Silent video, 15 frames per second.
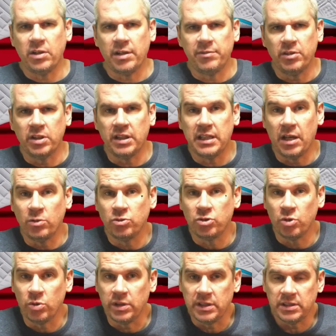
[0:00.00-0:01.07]
and have a look at the
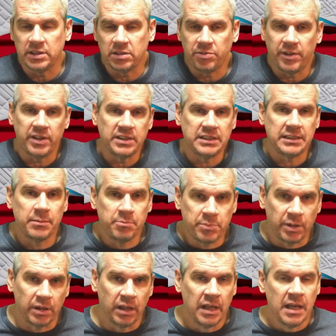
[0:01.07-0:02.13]
outsole, because it's a very
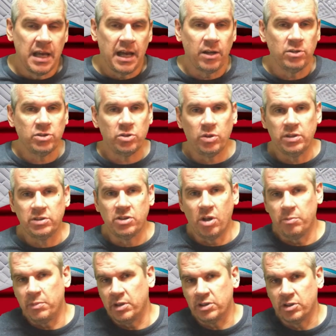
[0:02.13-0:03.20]
simple outsole. There's
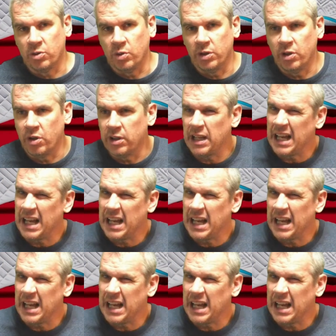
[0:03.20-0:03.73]
not much going on.